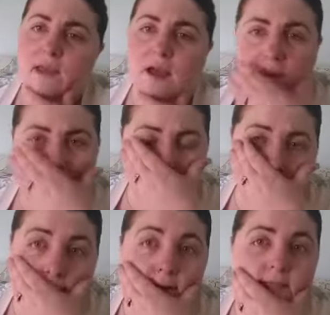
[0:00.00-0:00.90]

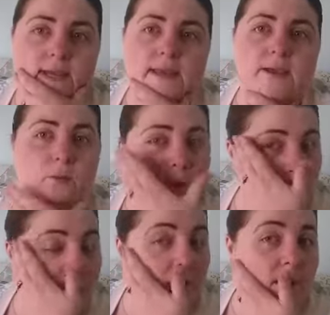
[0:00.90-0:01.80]
As I
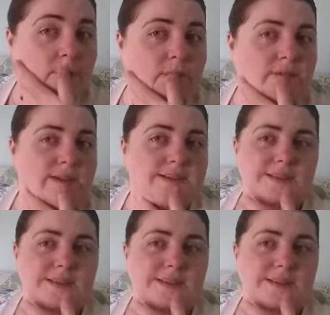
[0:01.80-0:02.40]
rub on my face,